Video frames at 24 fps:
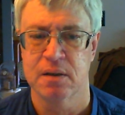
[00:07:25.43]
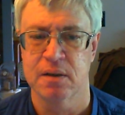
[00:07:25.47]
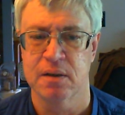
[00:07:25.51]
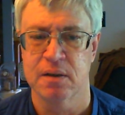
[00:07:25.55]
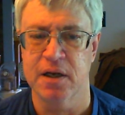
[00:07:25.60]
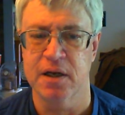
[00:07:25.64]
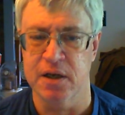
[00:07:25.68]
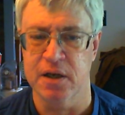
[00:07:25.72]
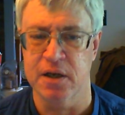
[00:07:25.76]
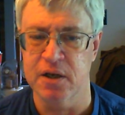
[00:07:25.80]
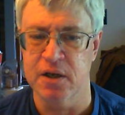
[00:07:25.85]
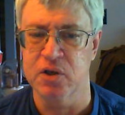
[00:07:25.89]

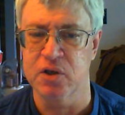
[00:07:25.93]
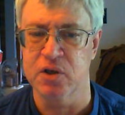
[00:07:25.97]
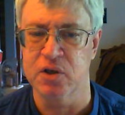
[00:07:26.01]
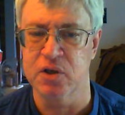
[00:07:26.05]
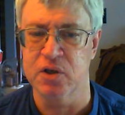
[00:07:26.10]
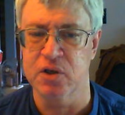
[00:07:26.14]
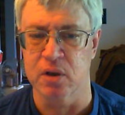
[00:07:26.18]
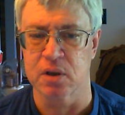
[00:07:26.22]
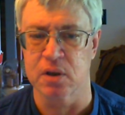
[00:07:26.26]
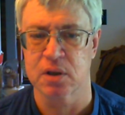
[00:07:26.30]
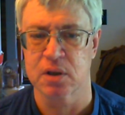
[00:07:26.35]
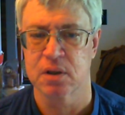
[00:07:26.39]
in New
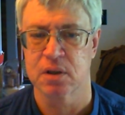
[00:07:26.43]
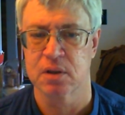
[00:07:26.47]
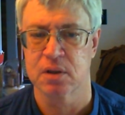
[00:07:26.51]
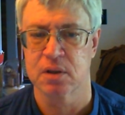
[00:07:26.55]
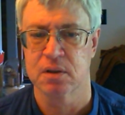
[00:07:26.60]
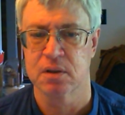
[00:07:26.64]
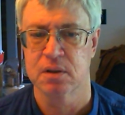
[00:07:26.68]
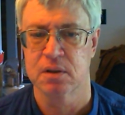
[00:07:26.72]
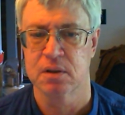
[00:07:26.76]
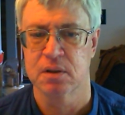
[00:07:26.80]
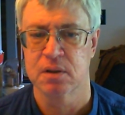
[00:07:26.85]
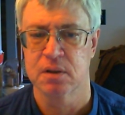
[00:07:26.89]
York
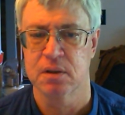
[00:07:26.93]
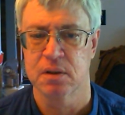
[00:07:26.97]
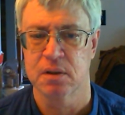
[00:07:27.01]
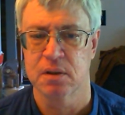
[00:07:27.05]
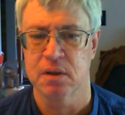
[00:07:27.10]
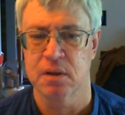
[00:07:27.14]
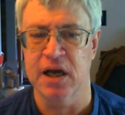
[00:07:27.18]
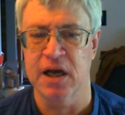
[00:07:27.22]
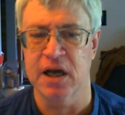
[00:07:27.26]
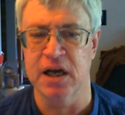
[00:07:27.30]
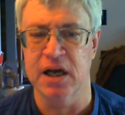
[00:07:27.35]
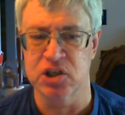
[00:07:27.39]

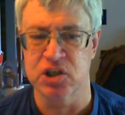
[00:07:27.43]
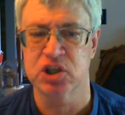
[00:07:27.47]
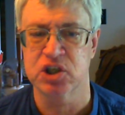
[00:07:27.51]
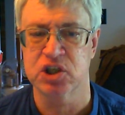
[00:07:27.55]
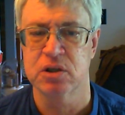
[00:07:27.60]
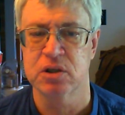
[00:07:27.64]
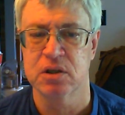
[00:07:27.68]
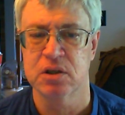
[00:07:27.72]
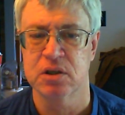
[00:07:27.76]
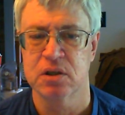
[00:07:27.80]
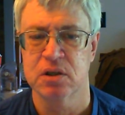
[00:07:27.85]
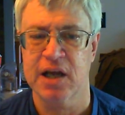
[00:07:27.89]
and
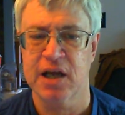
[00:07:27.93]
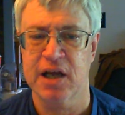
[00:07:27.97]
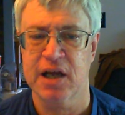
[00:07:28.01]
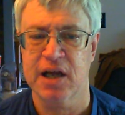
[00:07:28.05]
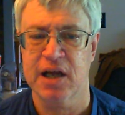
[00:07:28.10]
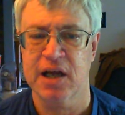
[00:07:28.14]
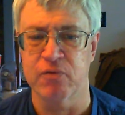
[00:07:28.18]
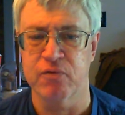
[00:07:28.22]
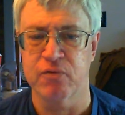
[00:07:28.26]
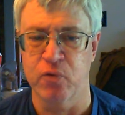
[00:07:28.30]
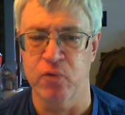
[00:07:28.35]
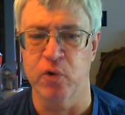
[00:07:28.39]

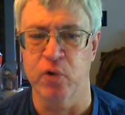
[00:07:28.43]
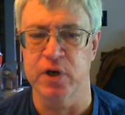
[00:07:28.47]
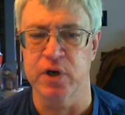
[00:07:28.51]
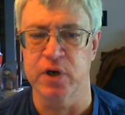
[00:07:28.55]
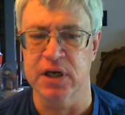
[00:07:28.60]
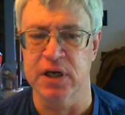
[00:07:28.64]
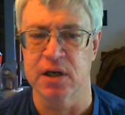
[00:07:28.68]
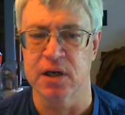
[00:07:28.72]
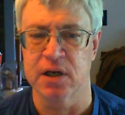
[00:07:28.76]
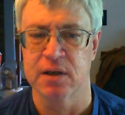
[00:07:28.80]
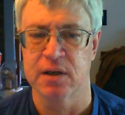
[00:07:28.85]
California.